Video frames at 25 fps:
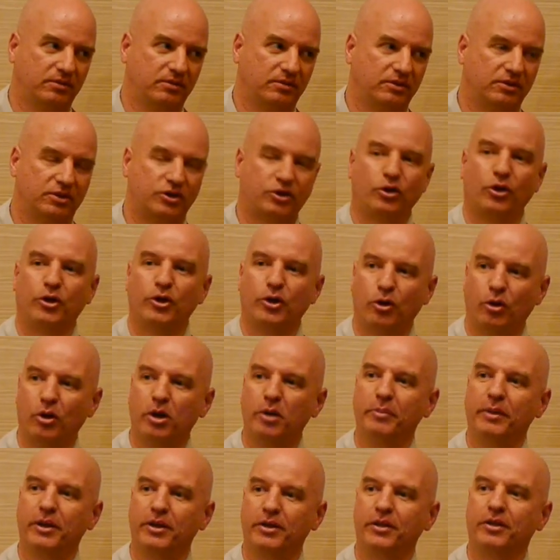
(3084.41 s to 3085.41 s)
So your
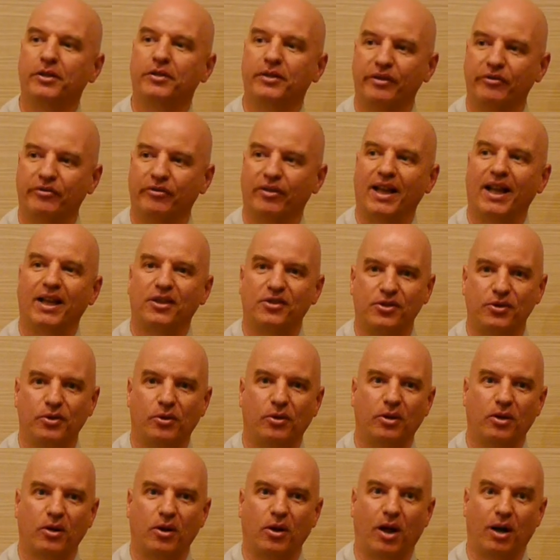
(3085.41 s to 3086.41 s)
mirror reflects
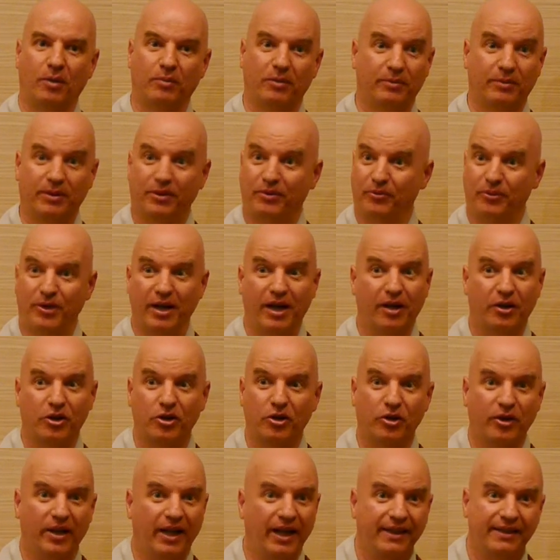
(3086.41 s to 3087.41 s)
your karma, but we are
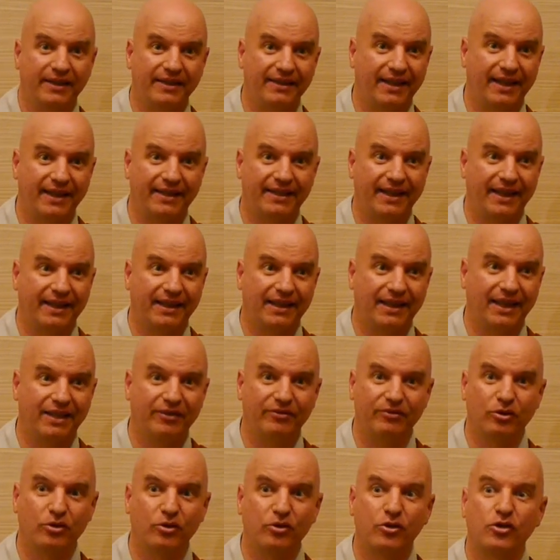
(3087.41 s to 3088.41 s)
connected at that
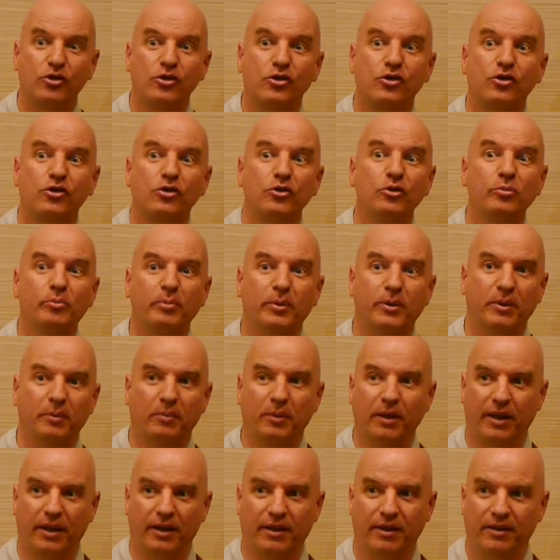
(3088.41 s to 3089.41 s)
level
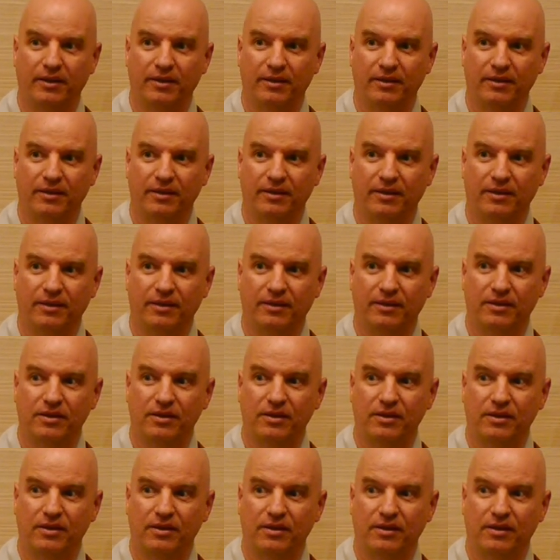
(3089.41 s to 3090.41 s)
superbly.
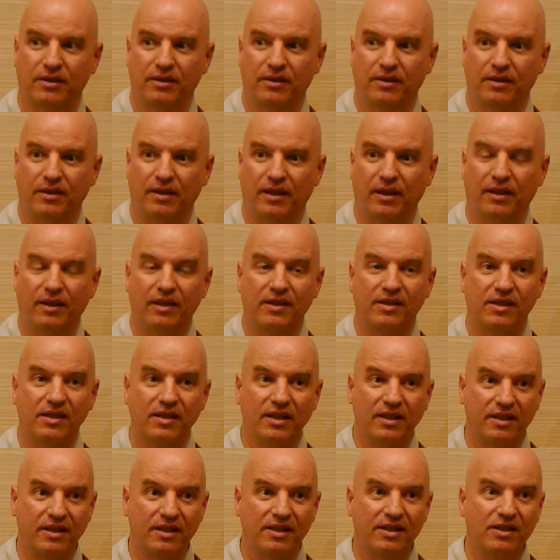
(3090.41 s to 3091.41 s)
And
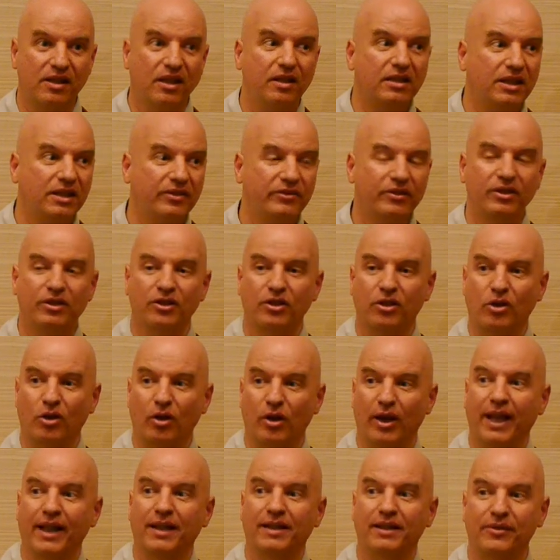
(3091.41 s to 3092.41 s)
it is not even the
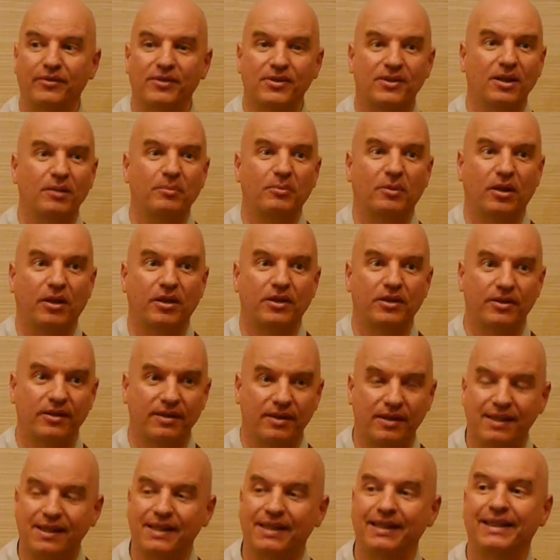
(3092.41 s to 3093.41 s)
collective subconscious,
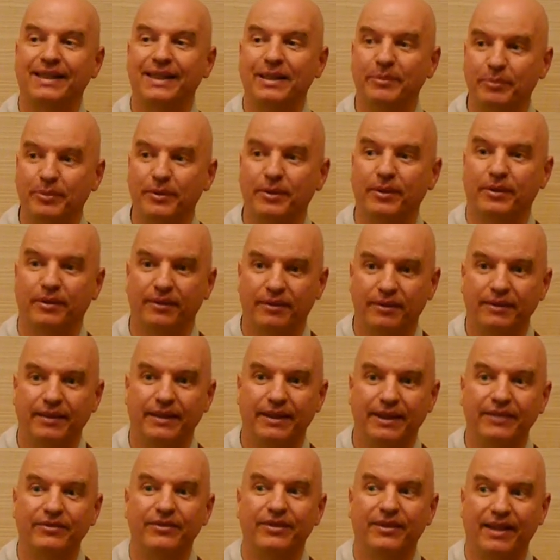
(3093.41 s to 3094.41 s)
it's deeper
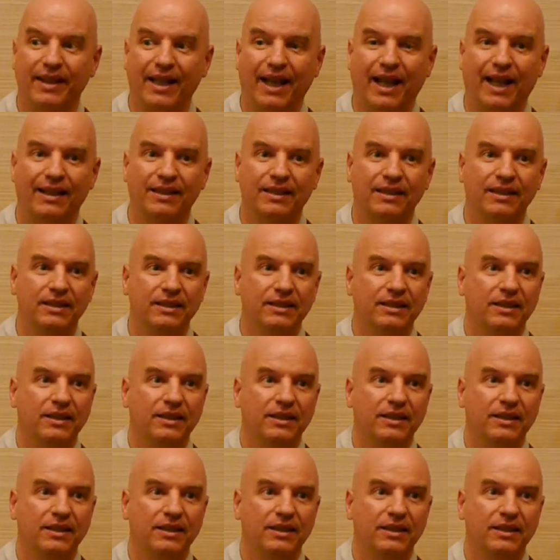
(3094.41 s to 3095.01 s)
even that.